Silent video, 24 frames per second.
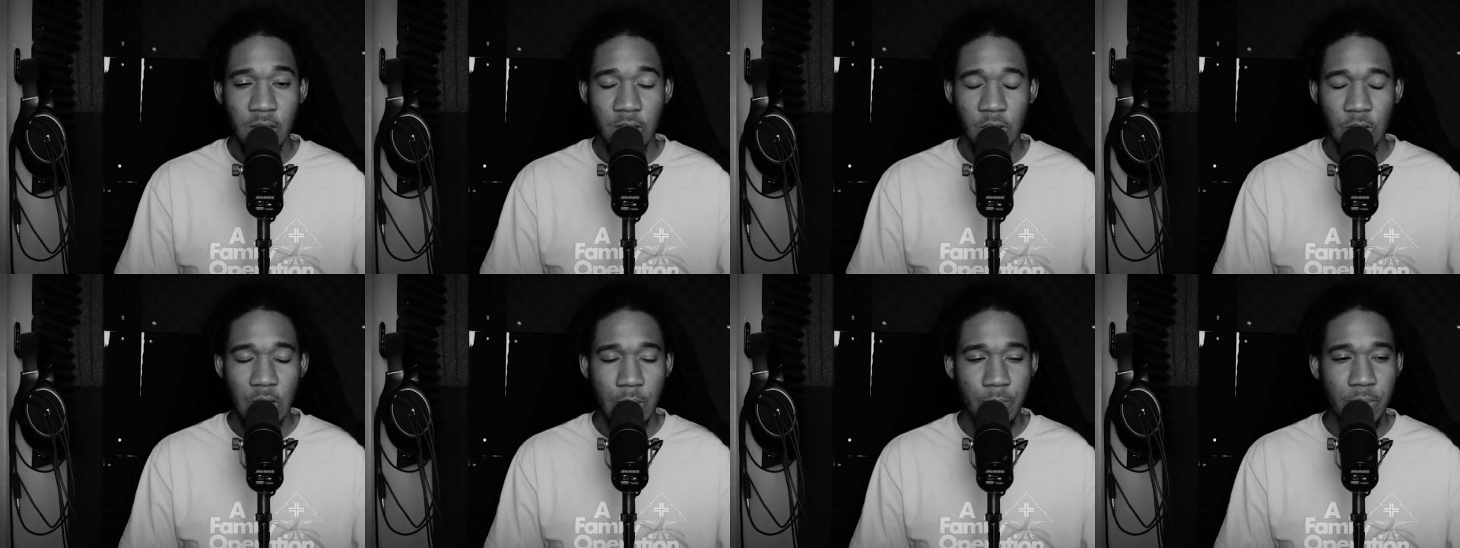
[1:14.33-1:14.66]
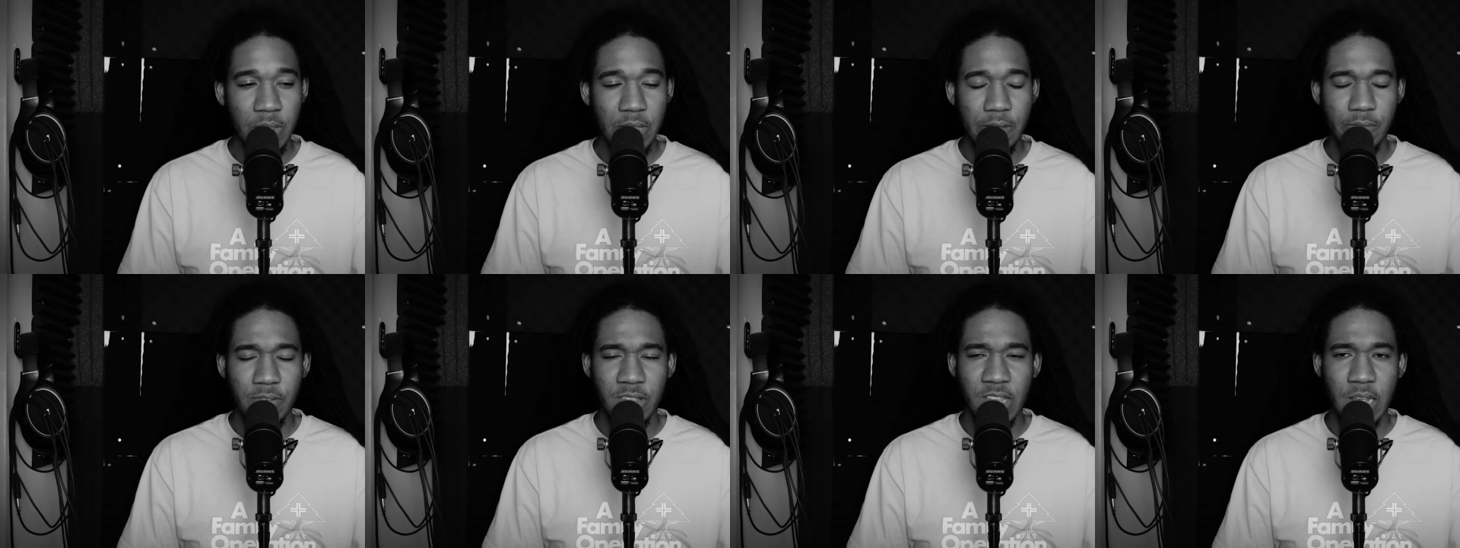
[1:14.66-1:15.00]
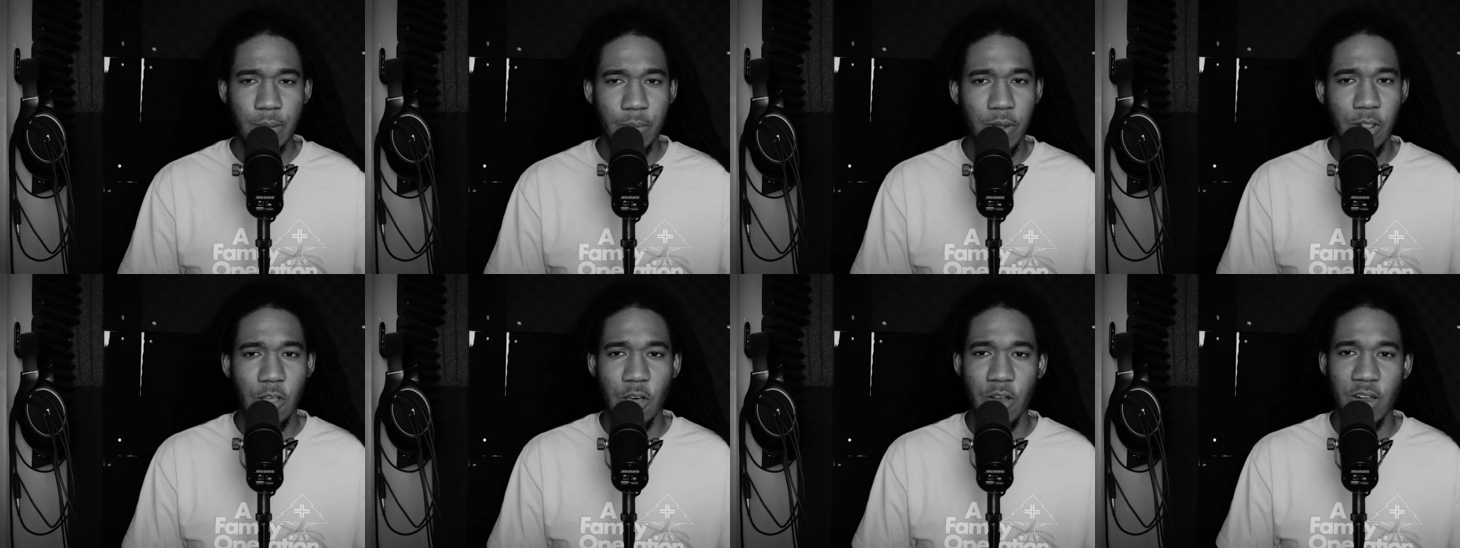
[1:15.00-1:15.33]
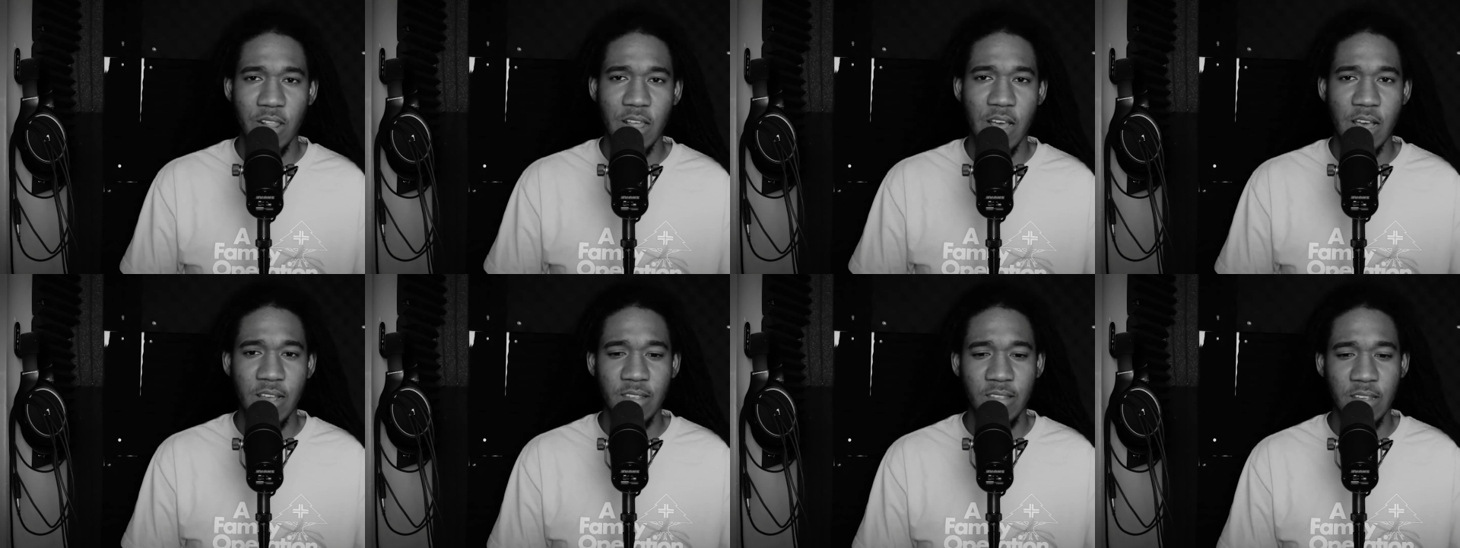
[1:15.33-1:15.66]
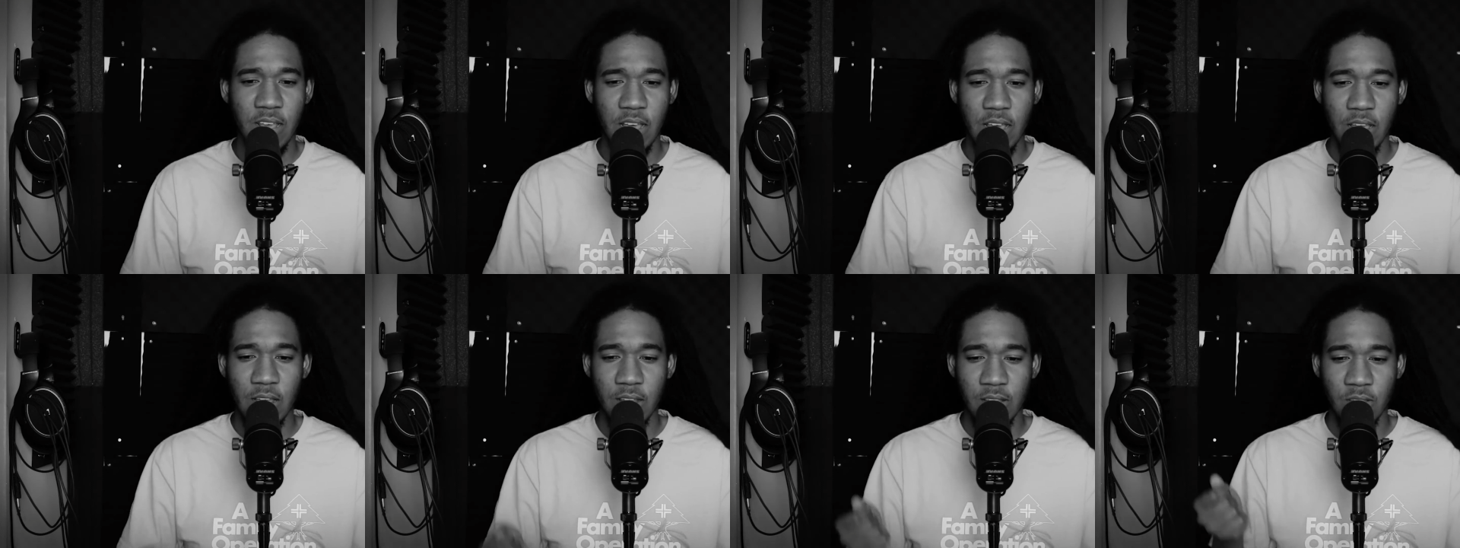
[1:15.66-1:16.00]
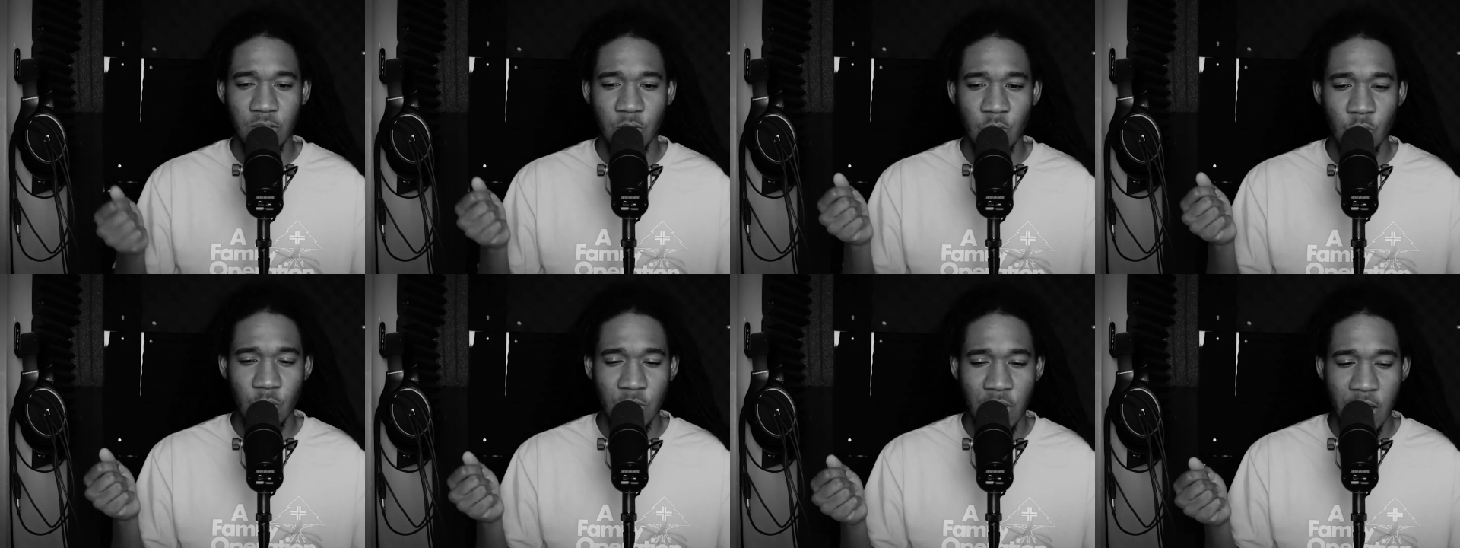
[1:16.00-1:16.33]
So I believe it's something along the lines
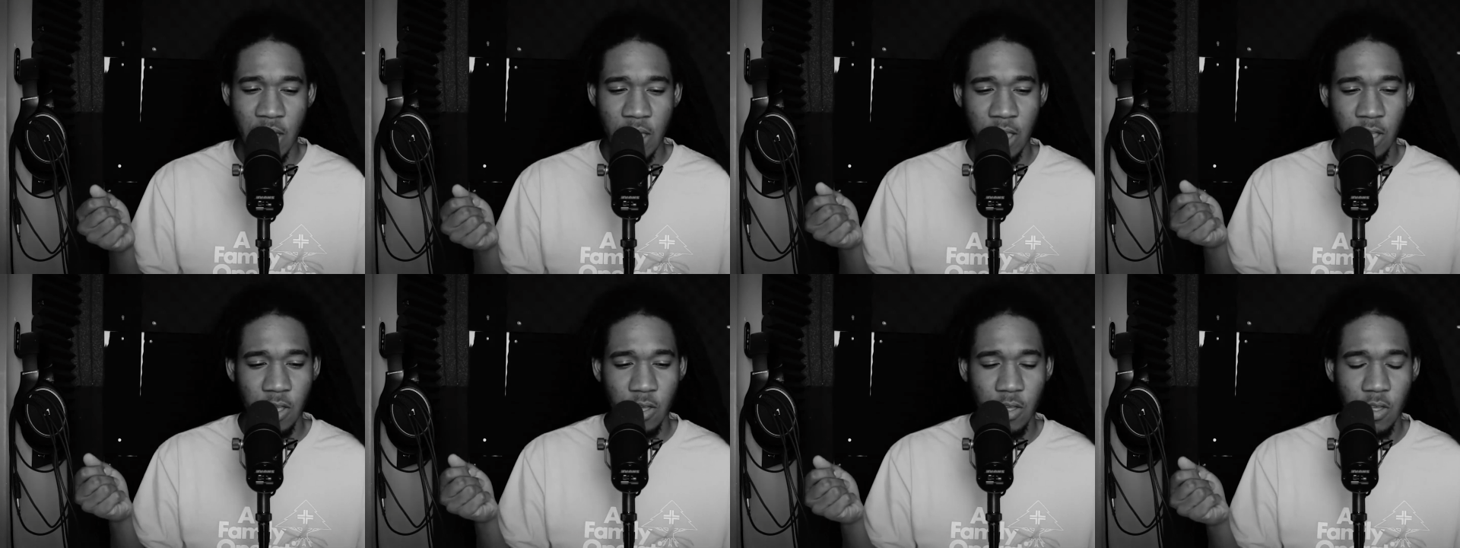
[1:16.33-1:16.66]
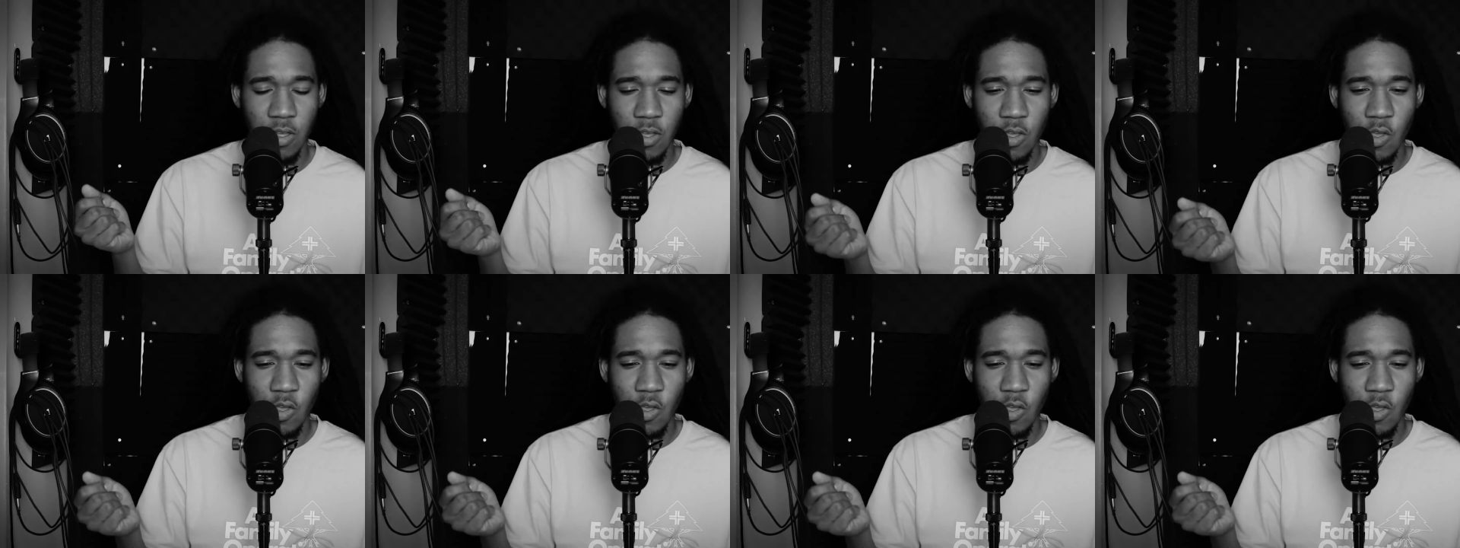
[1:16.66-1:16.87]
as you, like,